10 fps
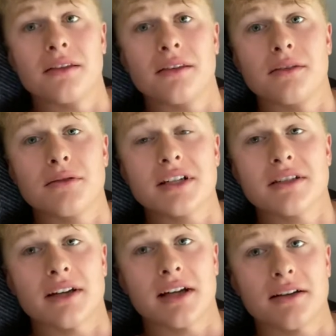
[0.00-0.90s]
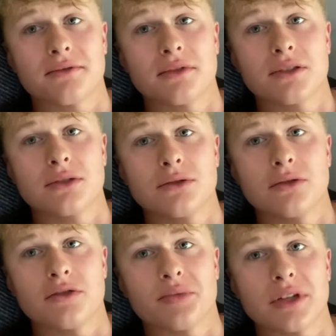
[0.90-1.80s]
the reason I have
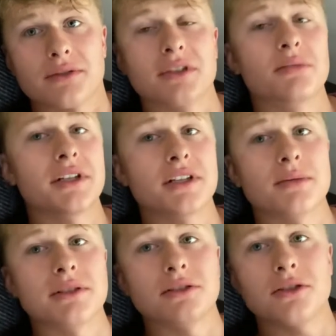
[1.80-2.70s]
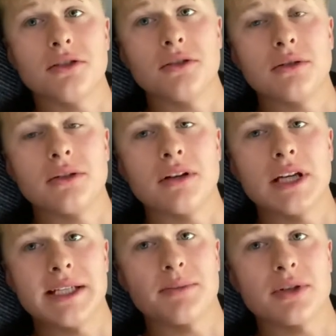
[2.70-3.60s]
sort of breakfast split up into two
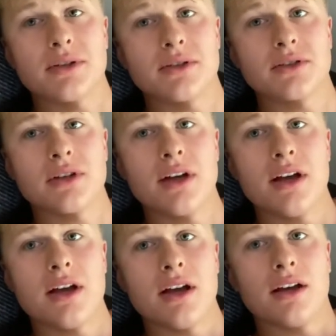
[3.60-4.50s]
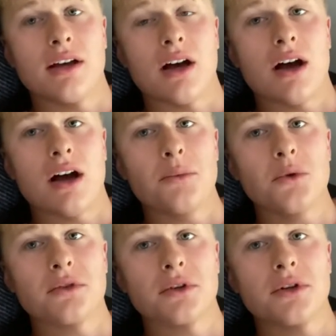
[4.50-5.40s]
is because I'm
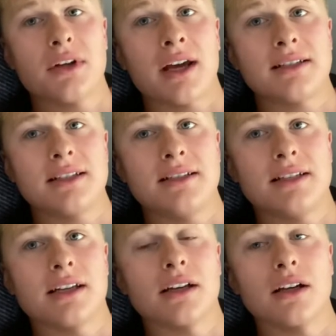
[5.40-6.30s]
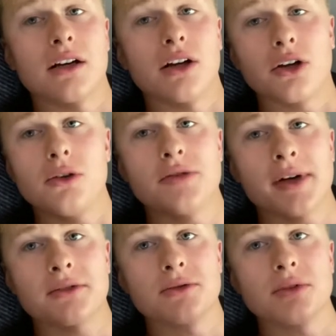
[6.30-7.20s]
not good at eating a huge
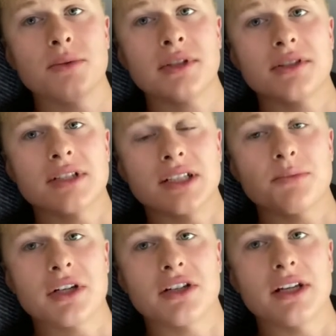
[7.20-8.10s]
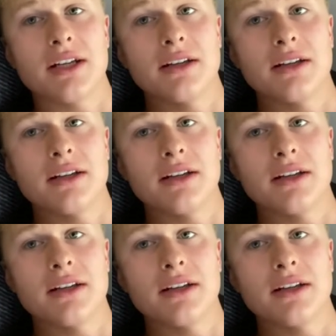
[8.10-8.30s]
amount all at once, especially